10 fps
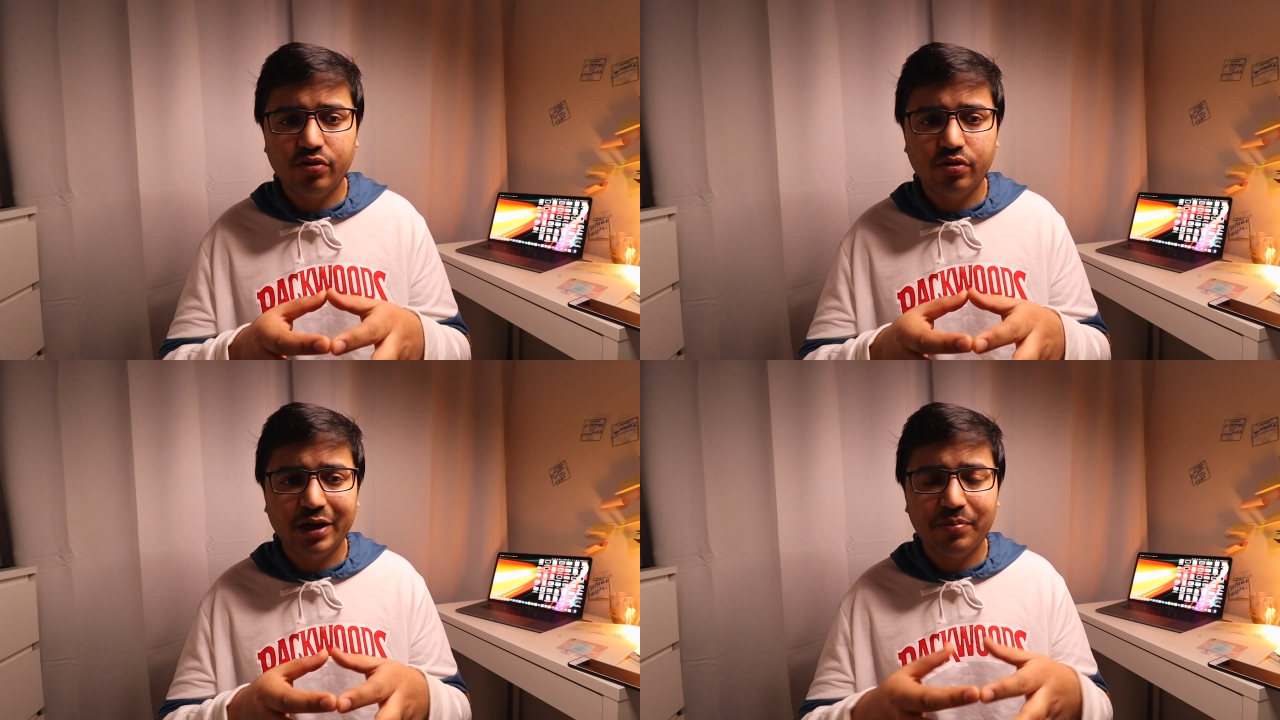
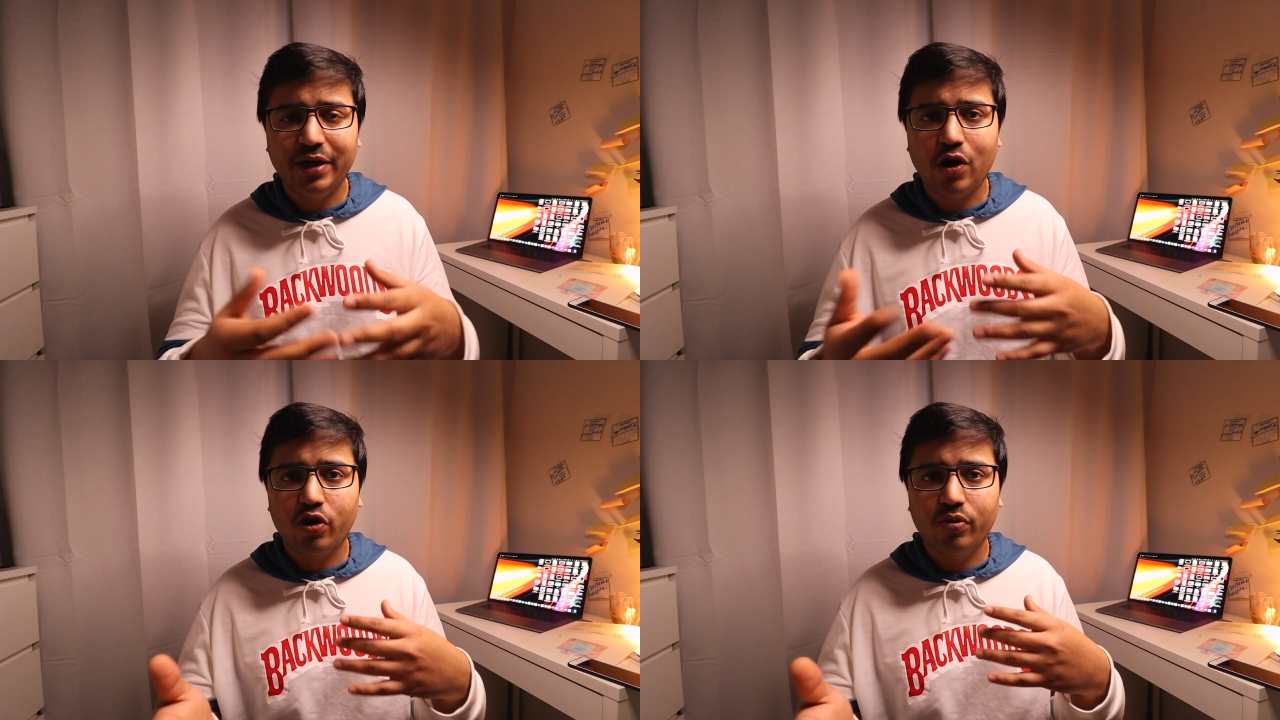to get my
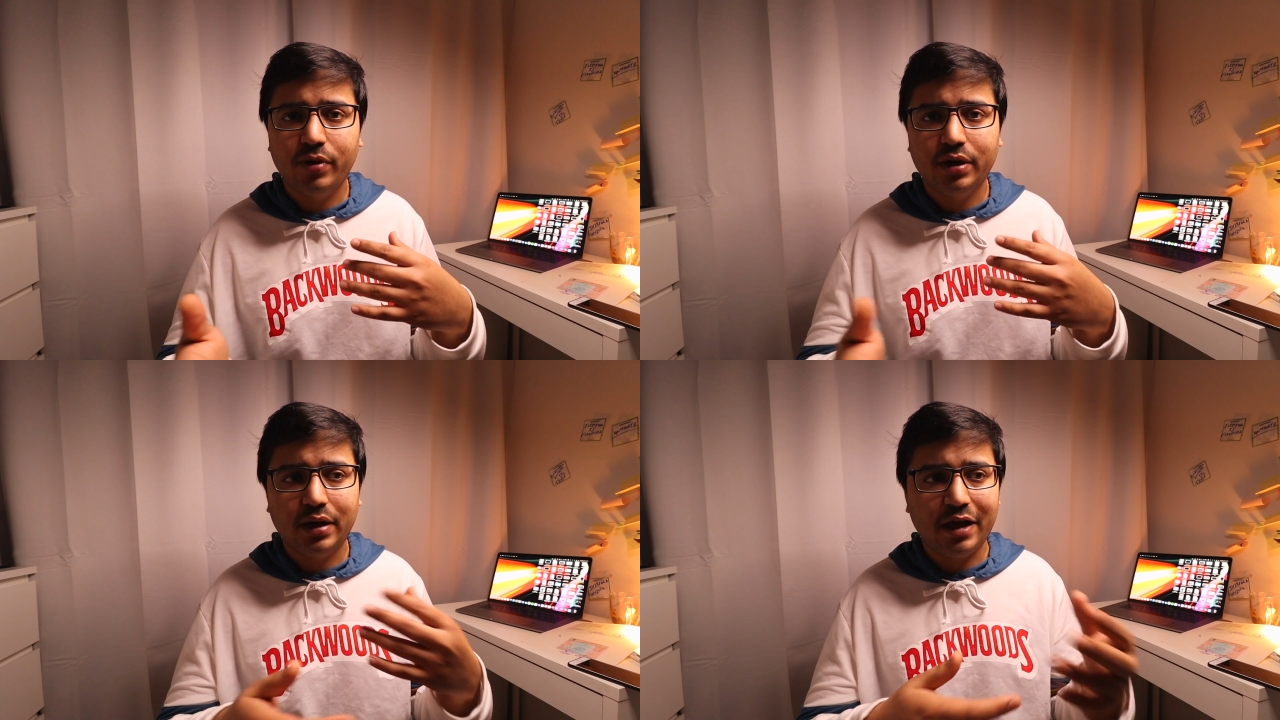
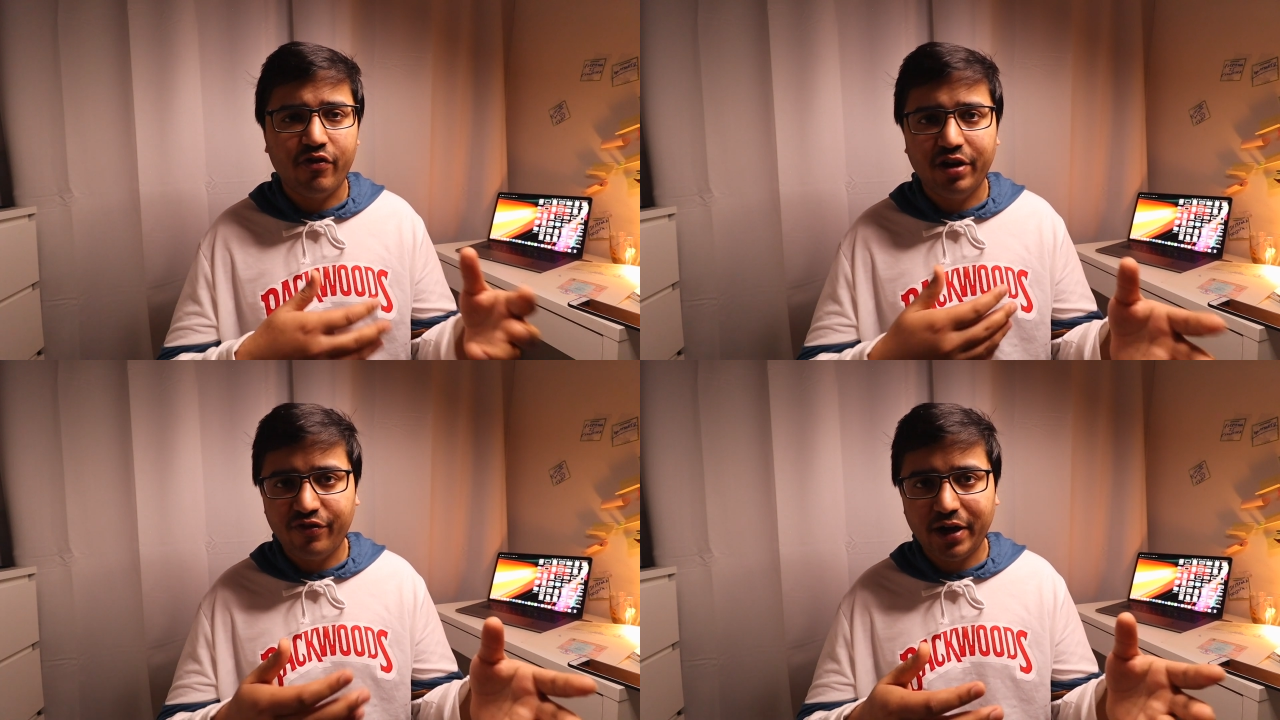document like
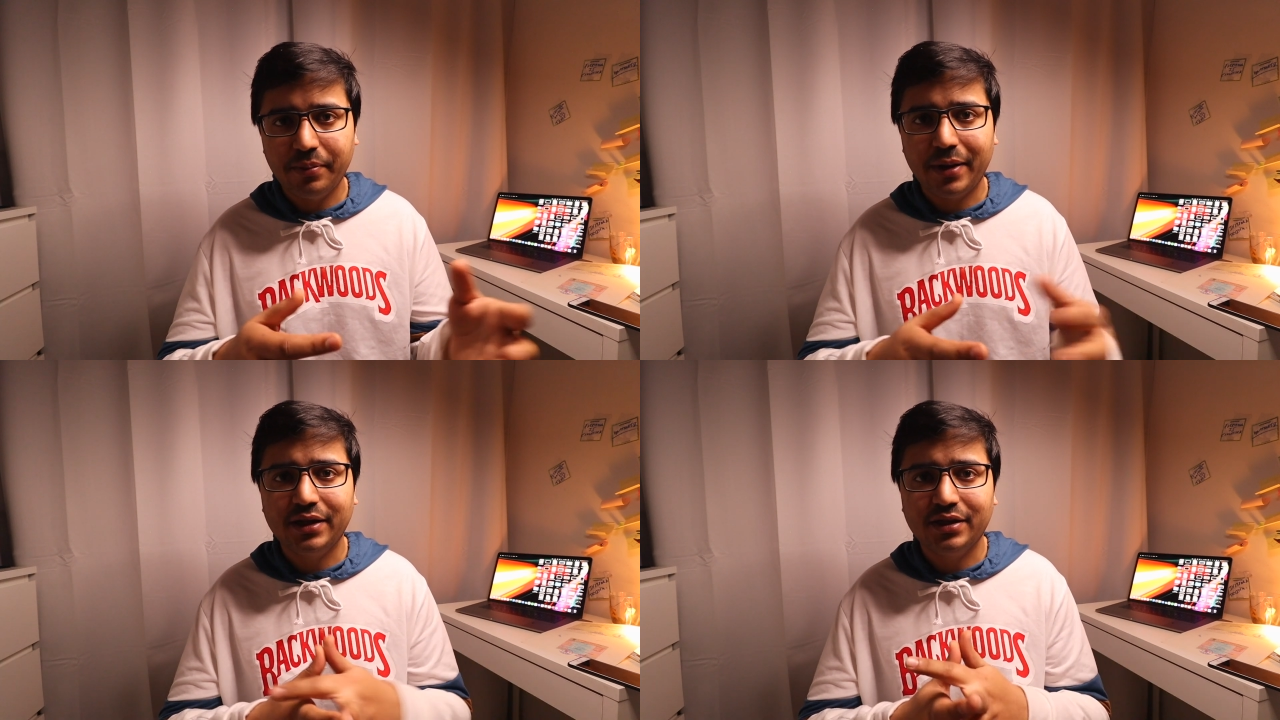verified
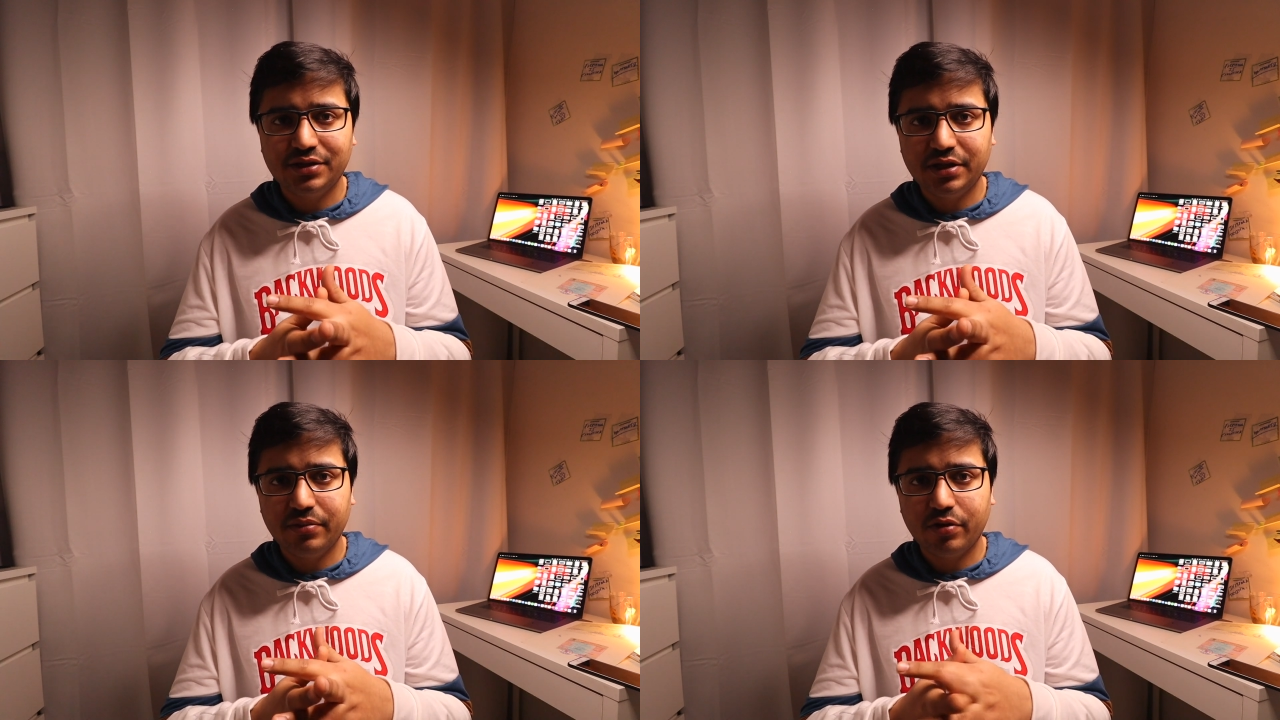by the S
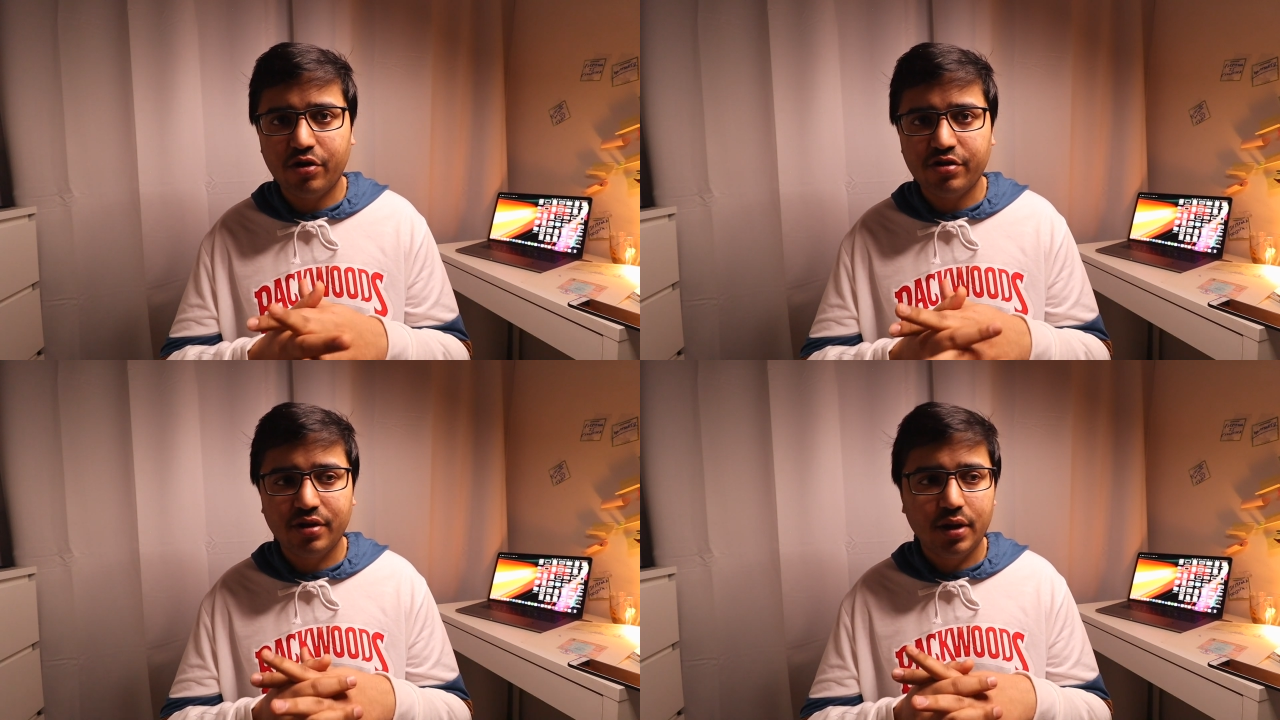D M
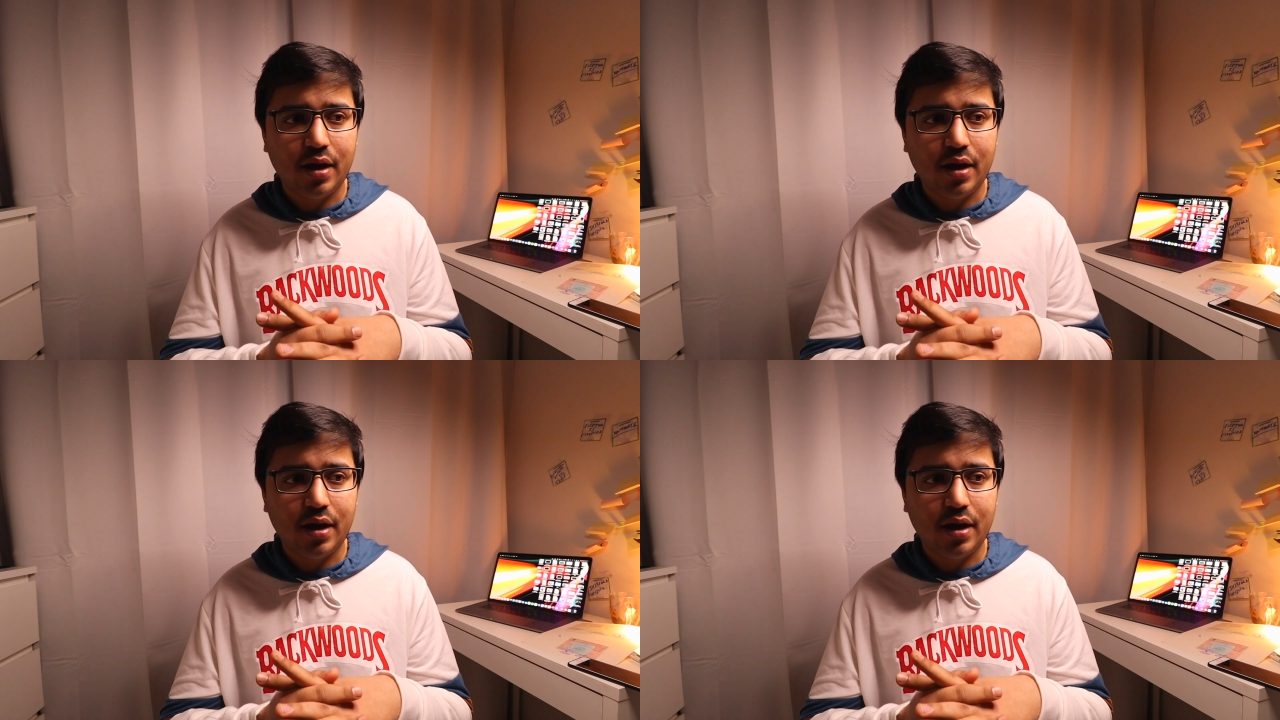because